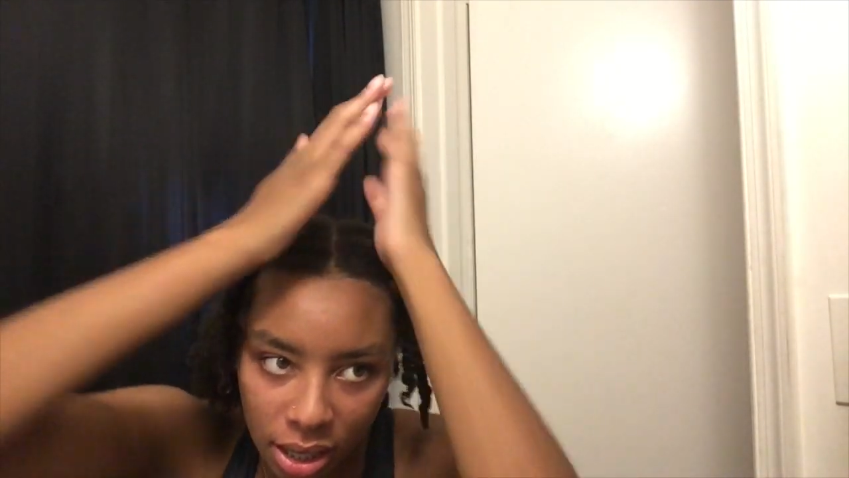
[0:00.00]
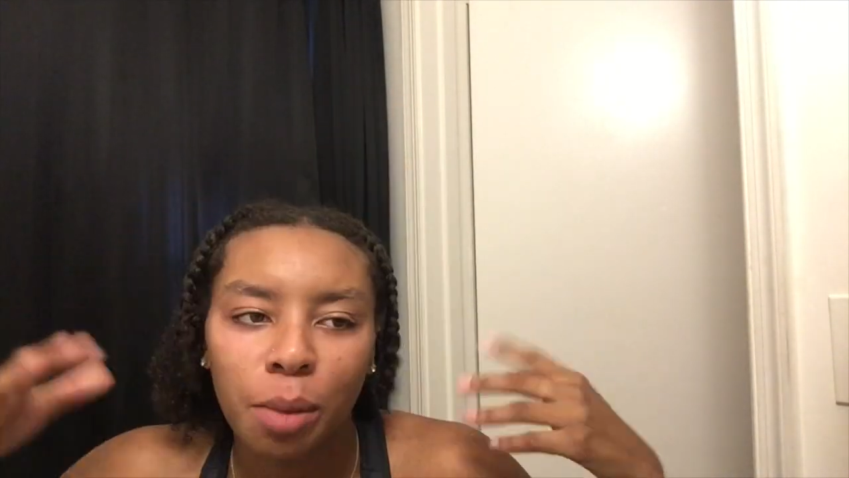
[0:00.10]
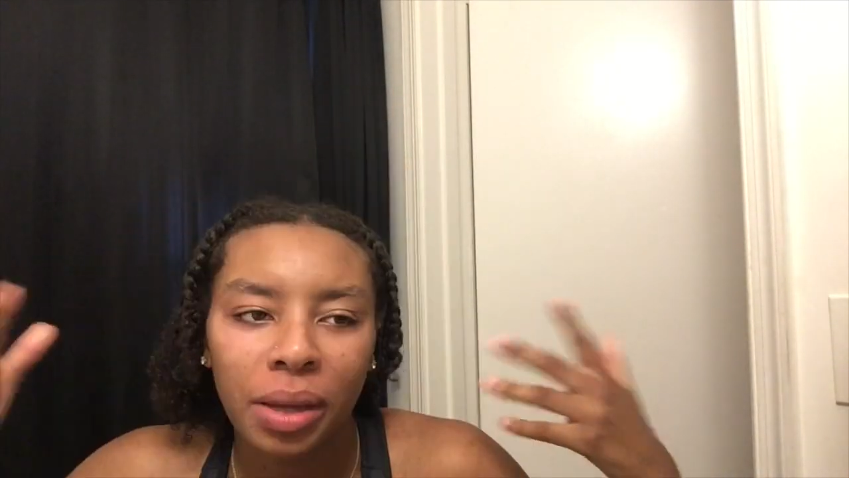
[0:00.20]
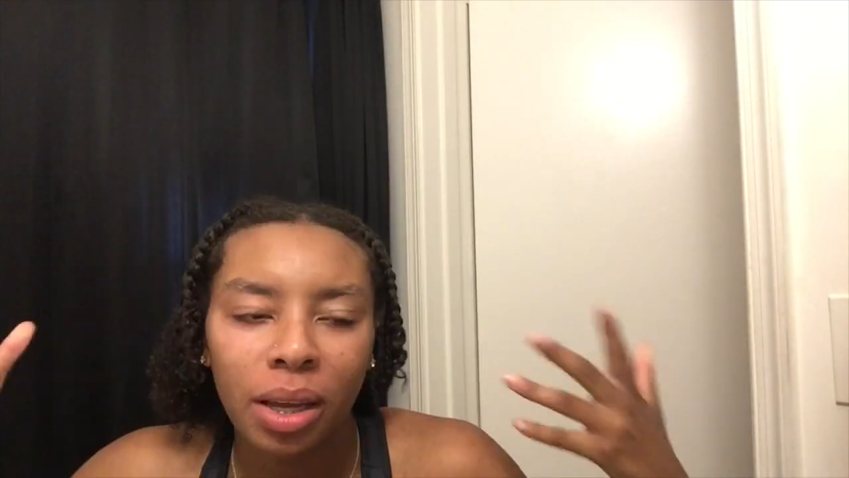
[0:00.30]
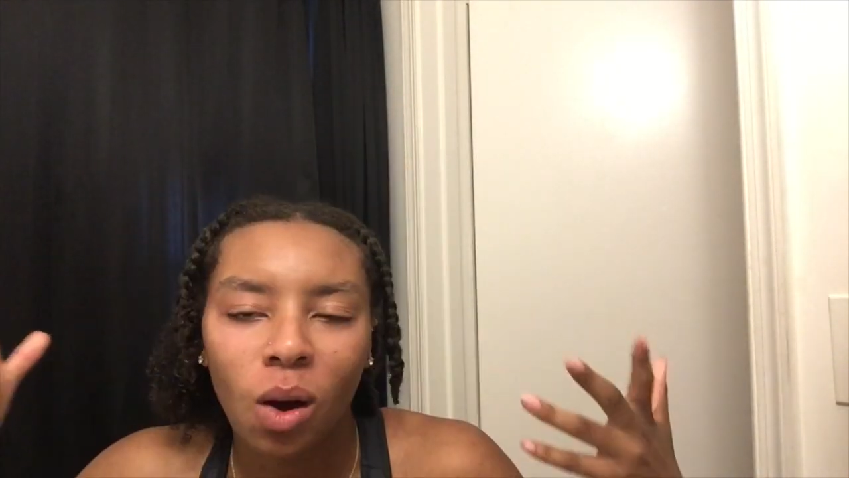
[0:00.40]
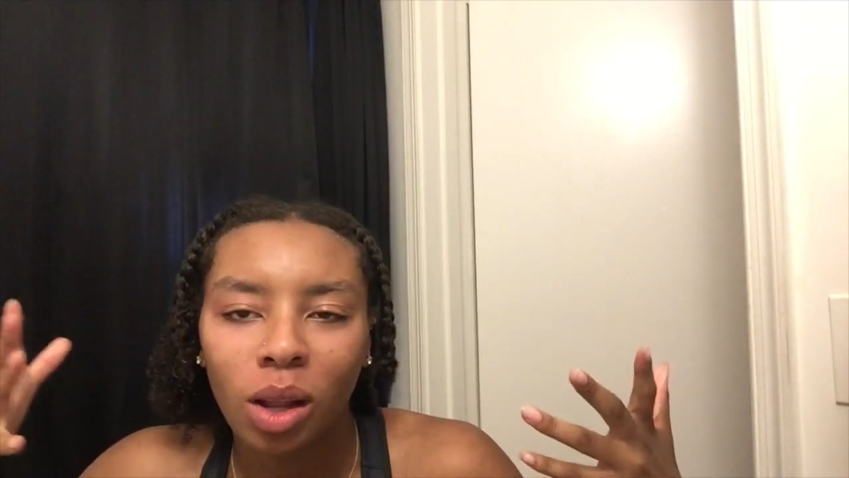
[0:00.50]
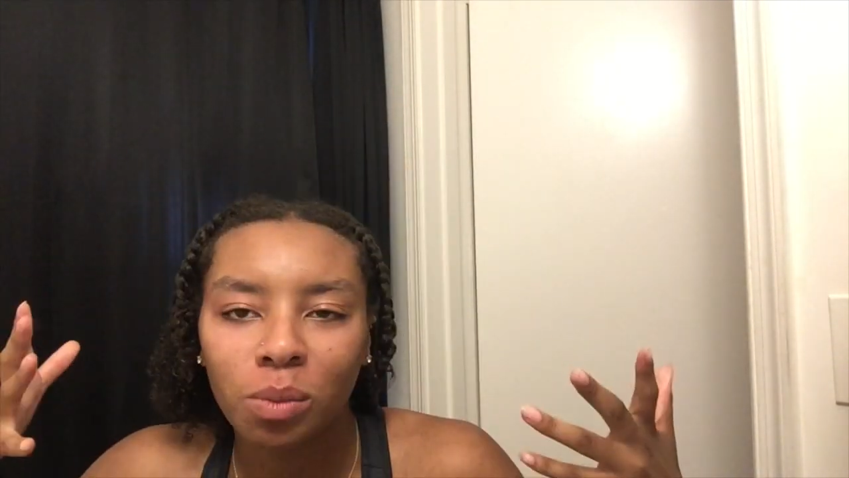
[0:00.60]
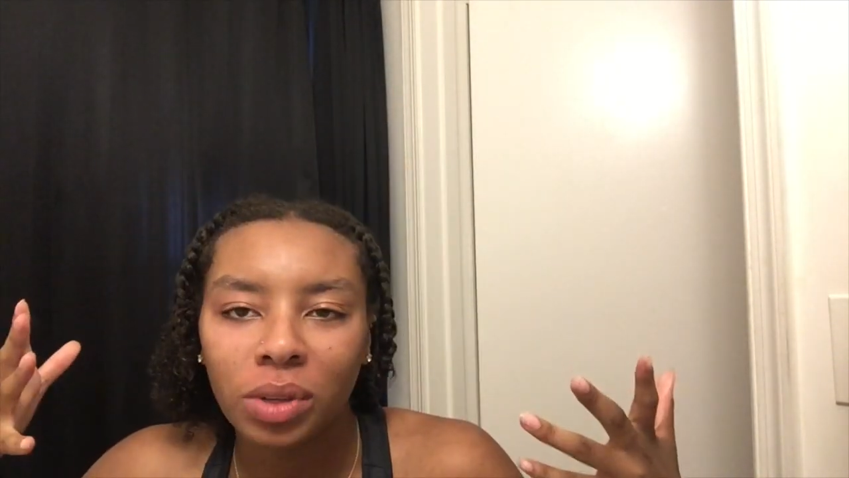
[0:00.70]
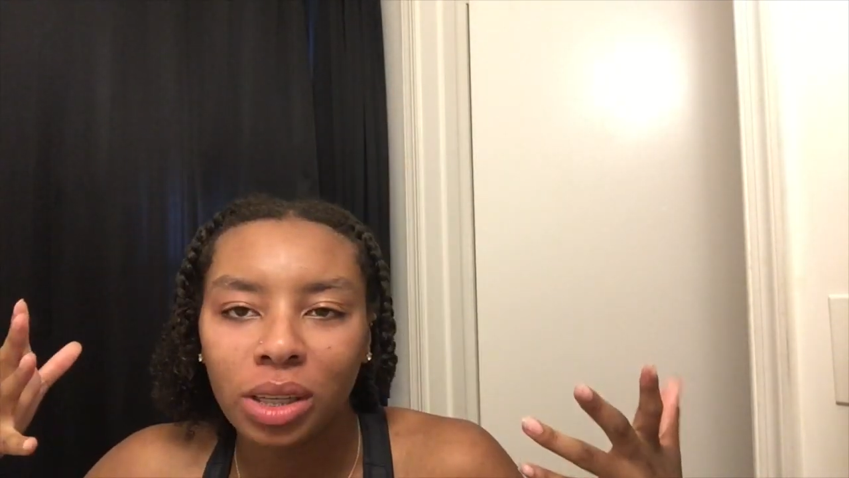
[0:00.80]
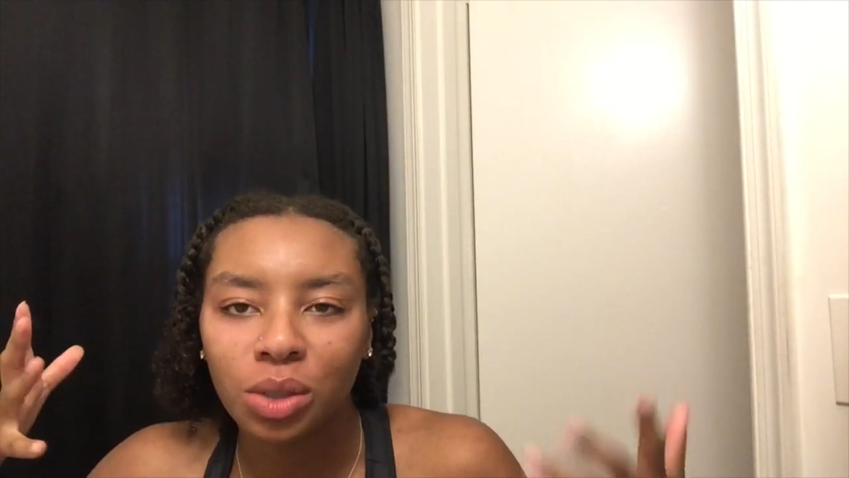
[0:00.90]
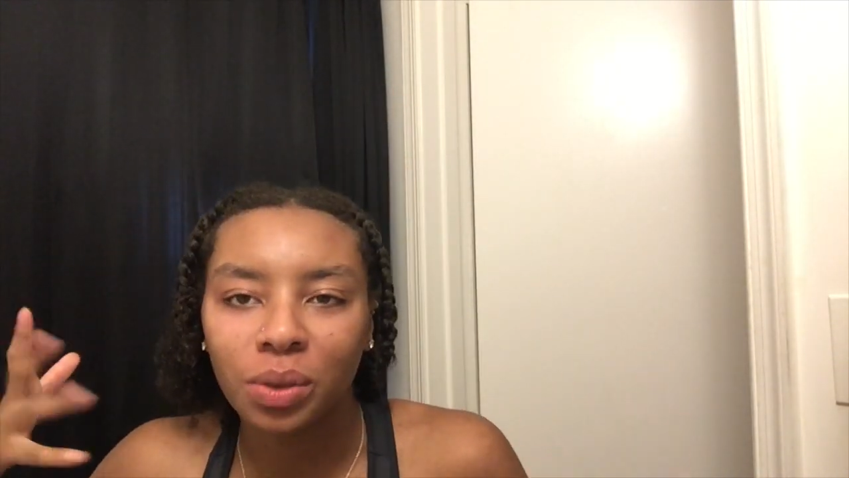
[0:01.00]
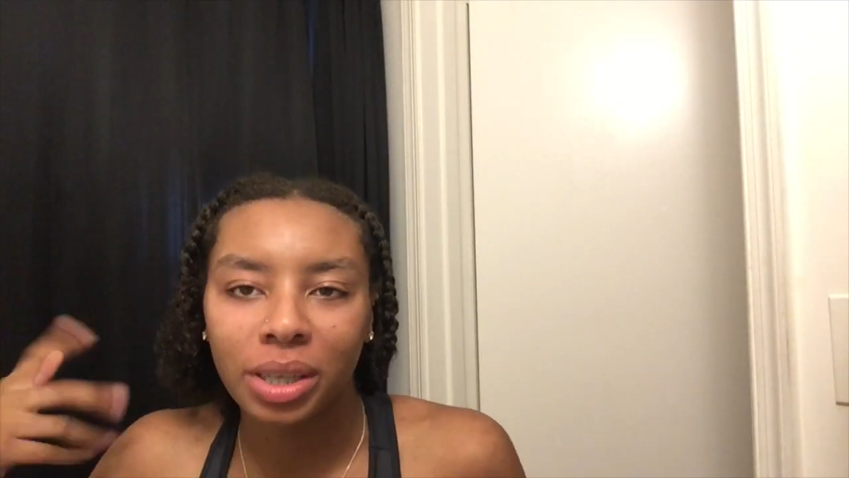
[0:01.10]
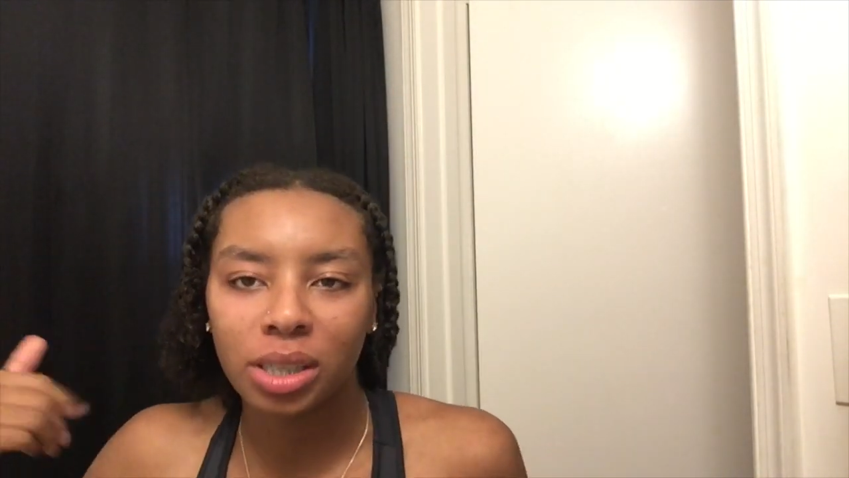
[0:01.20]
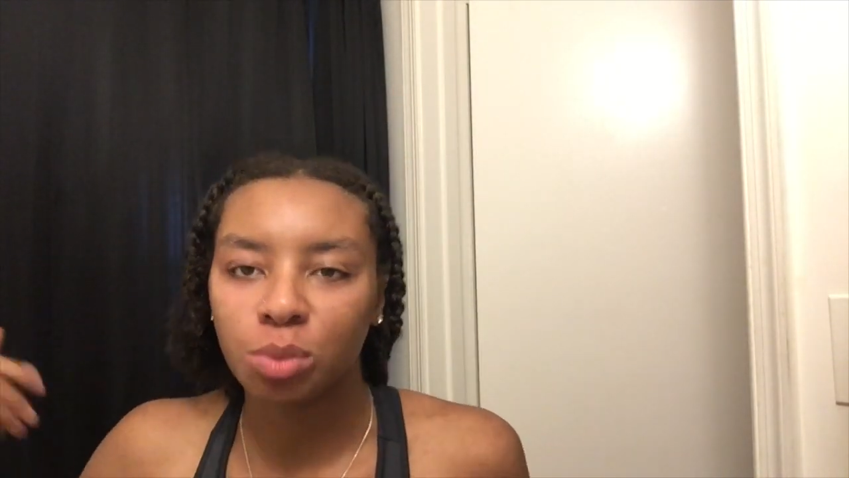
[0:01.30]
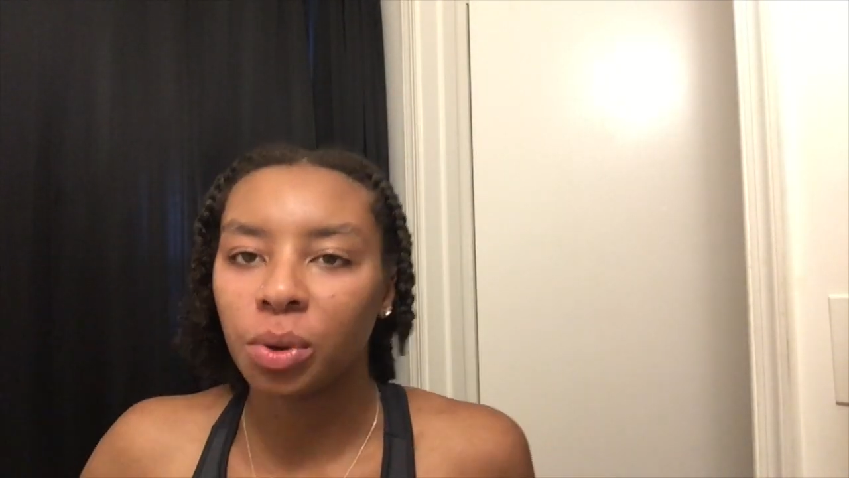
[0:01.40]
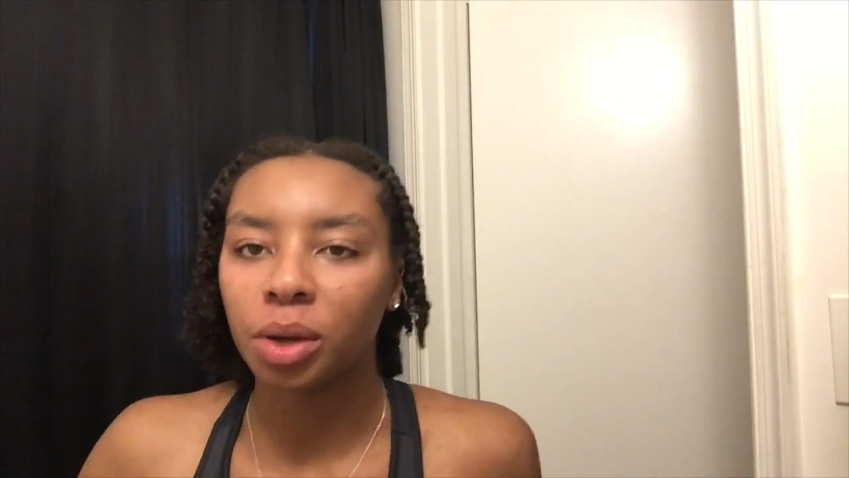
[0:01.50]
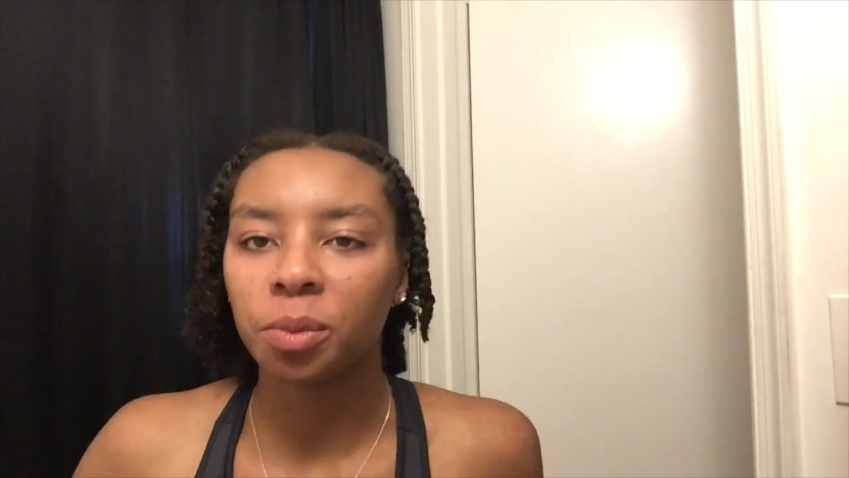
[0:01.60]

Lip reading: I mean, all I'm really doing is just putting